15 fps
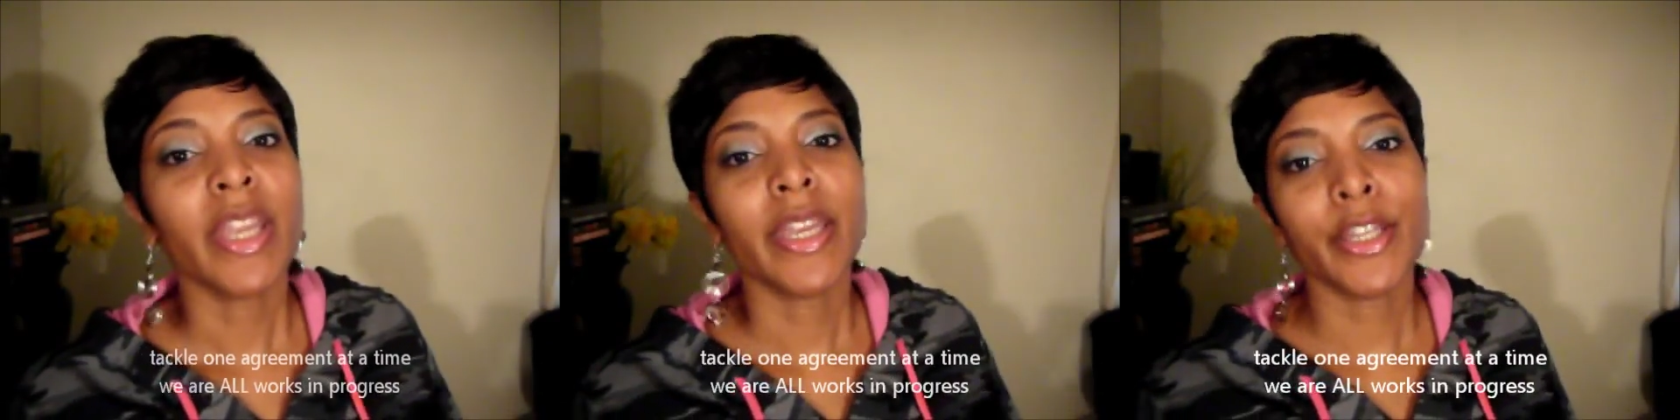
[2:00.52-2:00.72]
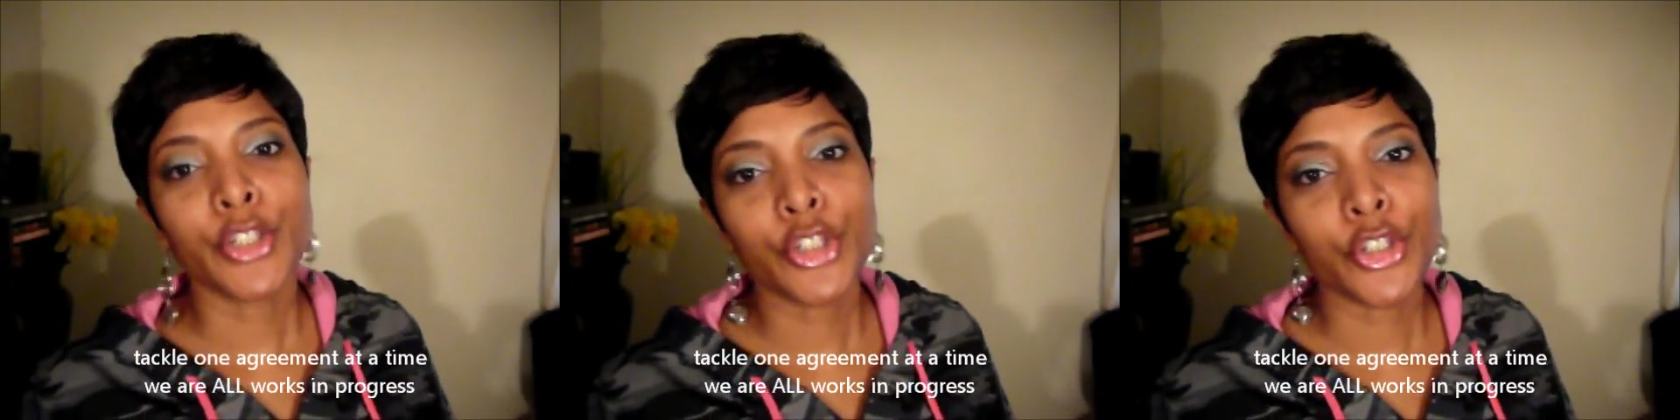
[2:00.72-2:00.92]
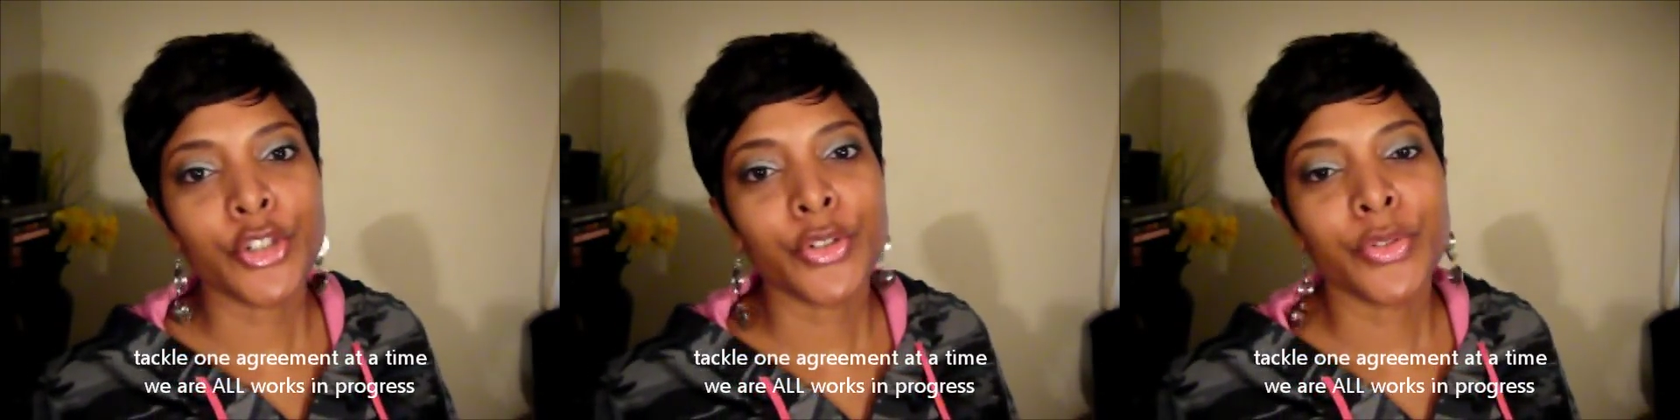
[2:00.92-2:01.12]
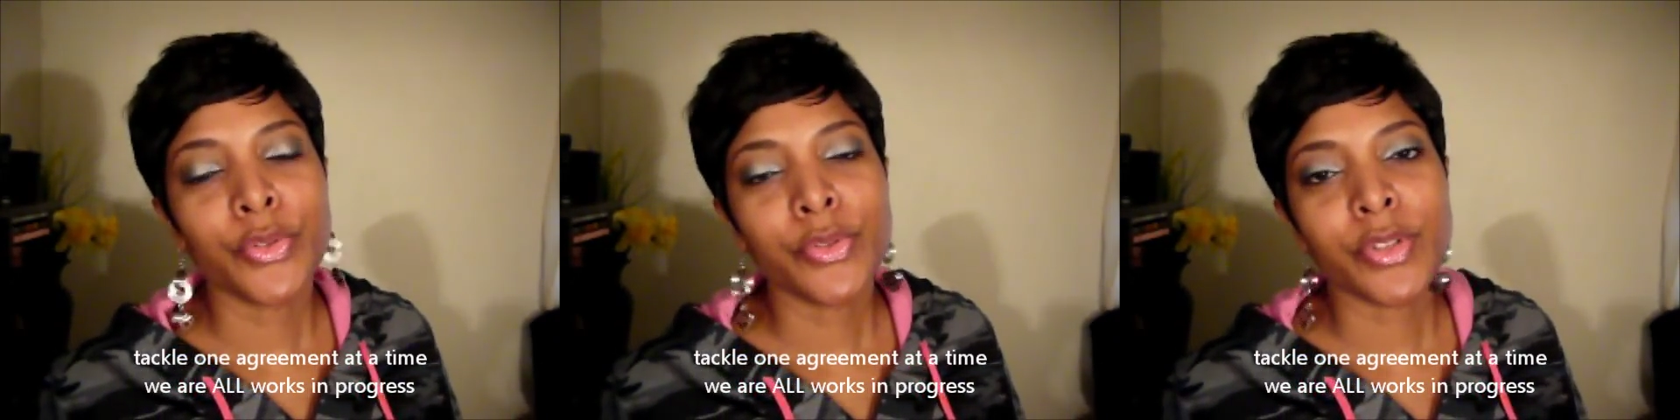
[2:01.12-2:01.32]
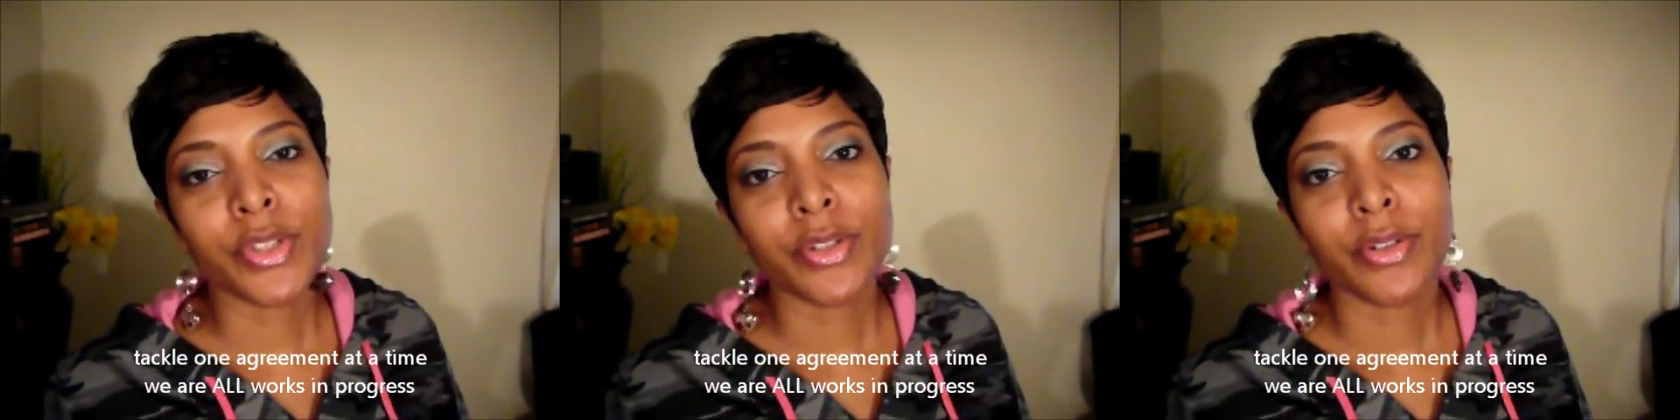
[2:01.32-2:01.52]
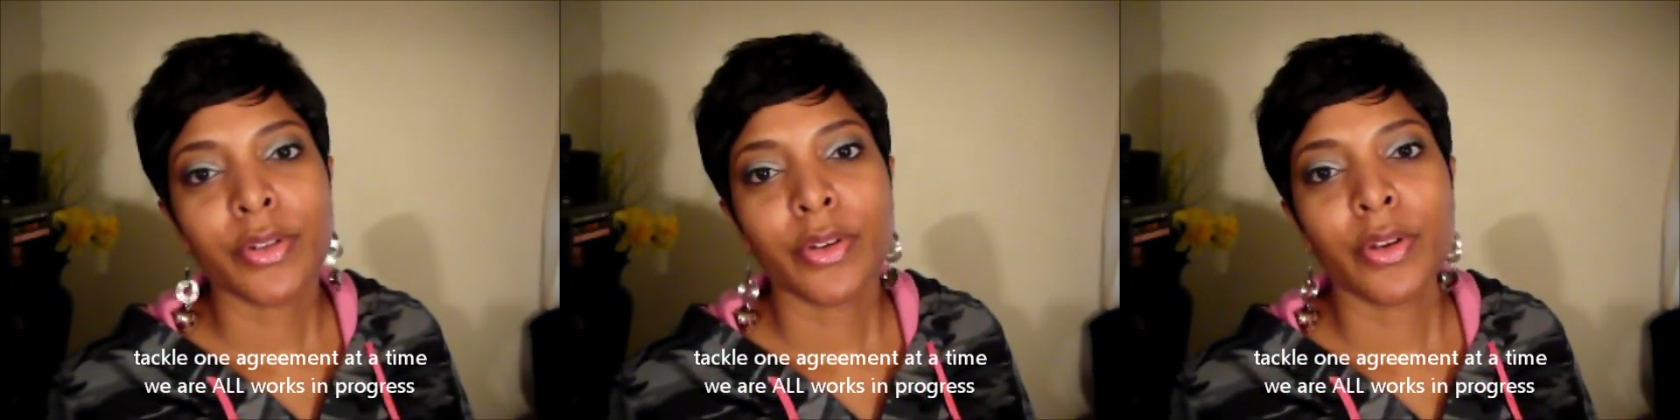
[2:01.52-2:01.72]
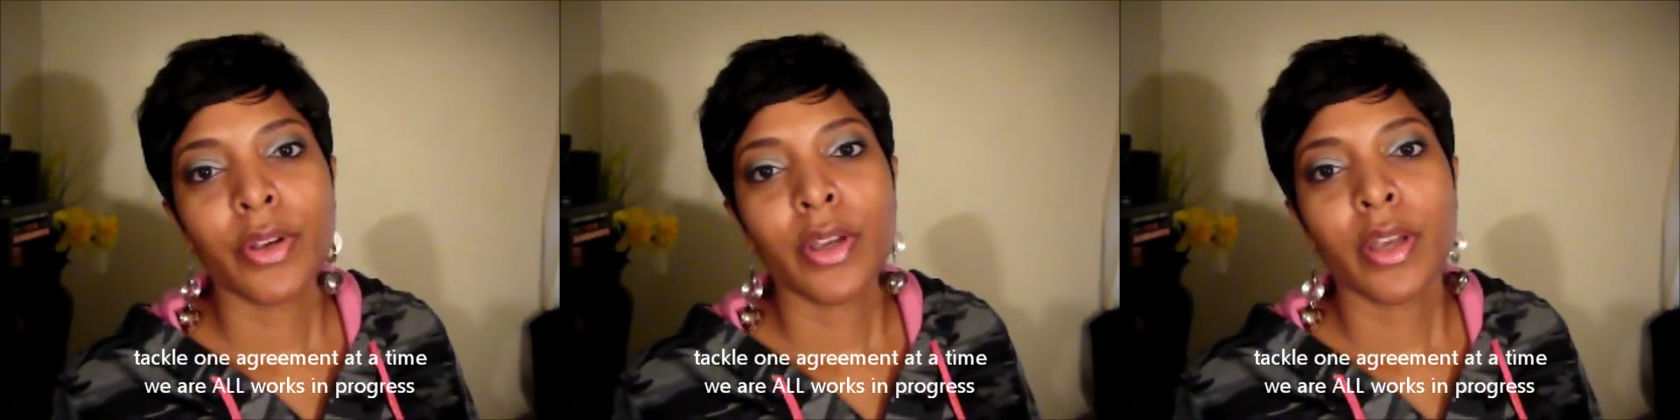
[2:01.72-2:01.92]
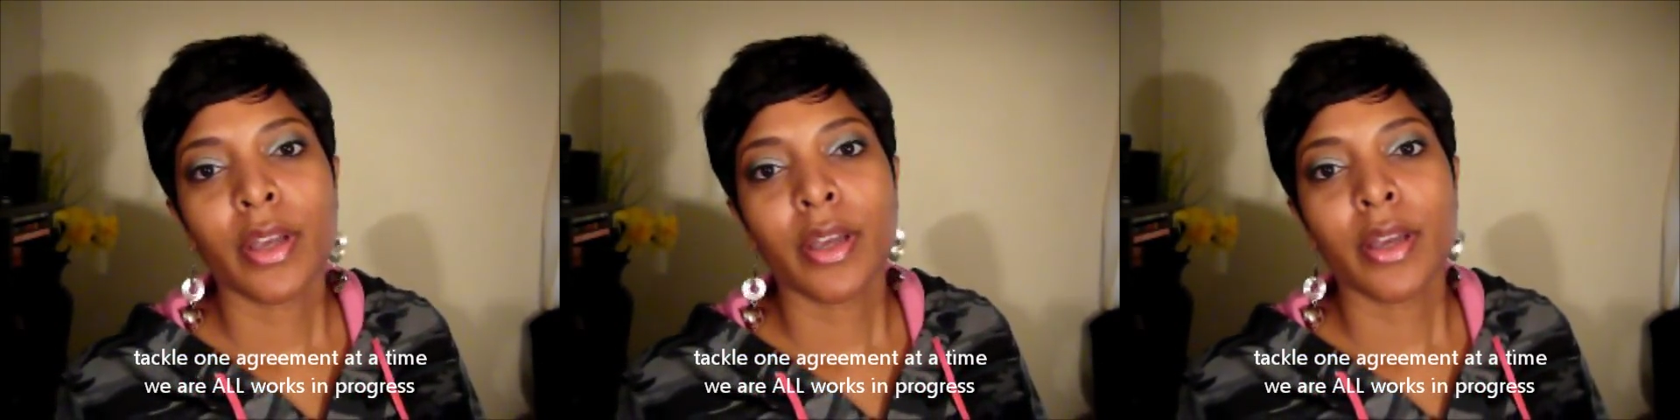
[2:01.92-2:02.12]
issues,
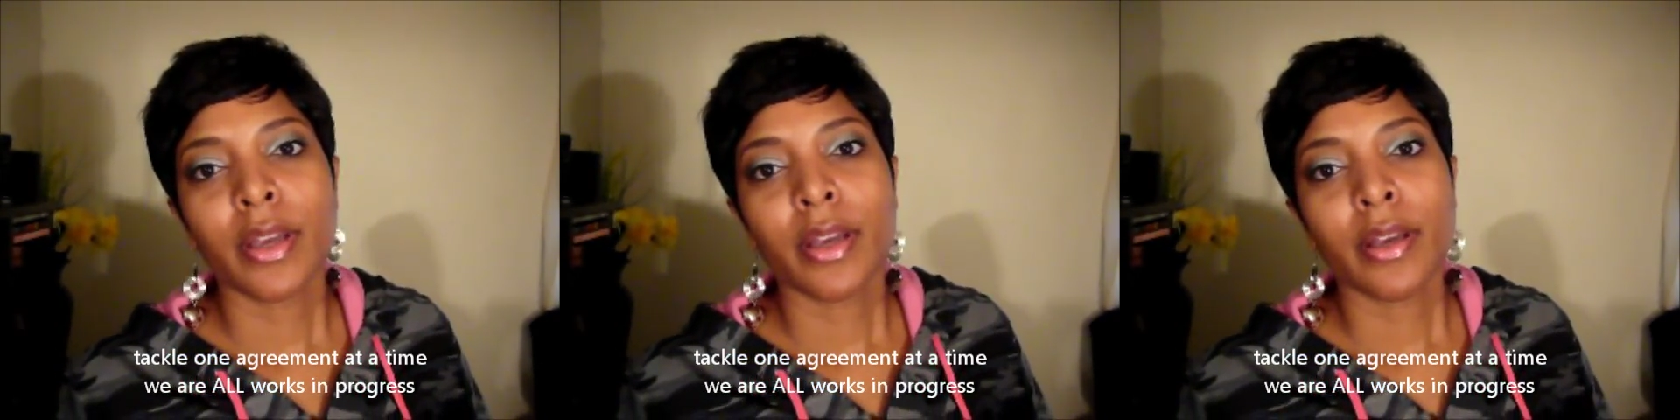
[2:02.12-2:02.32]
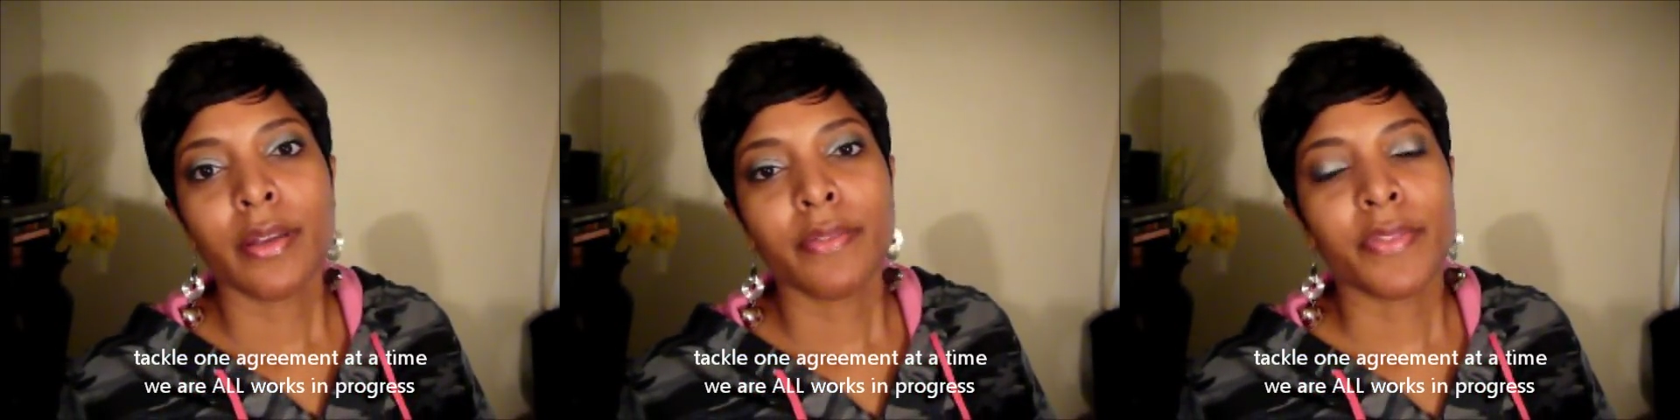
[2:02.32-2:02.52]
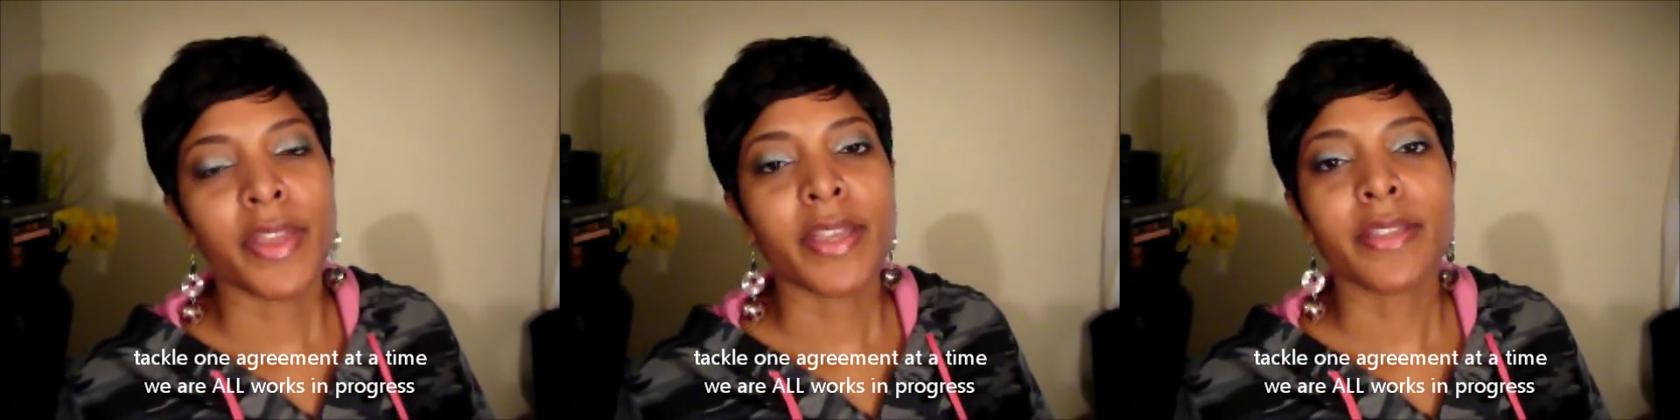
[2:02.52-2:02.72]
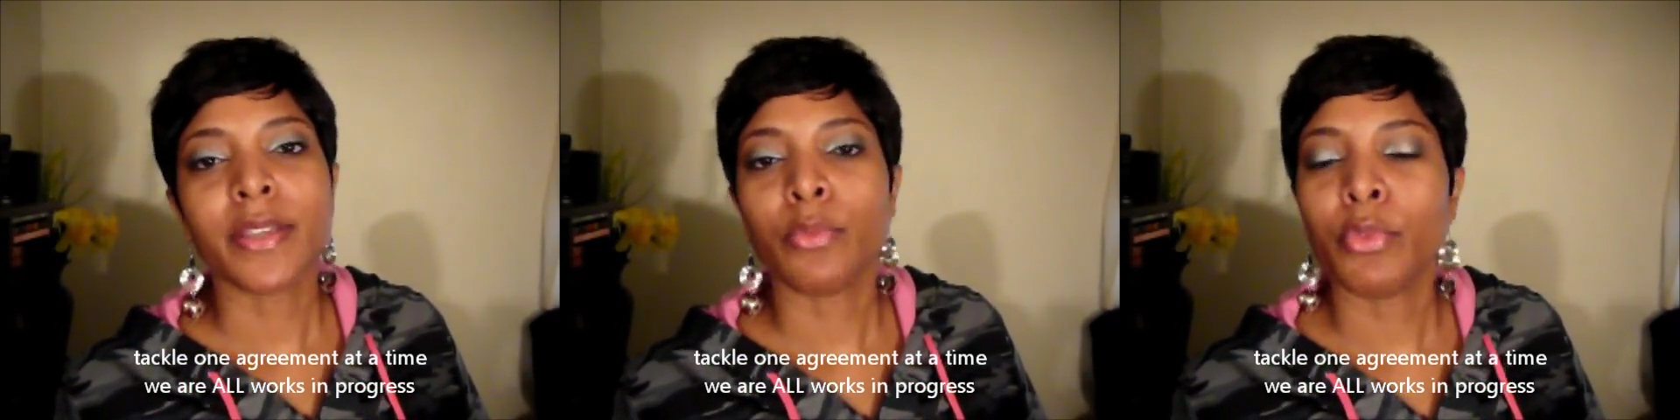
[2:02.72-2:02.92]
things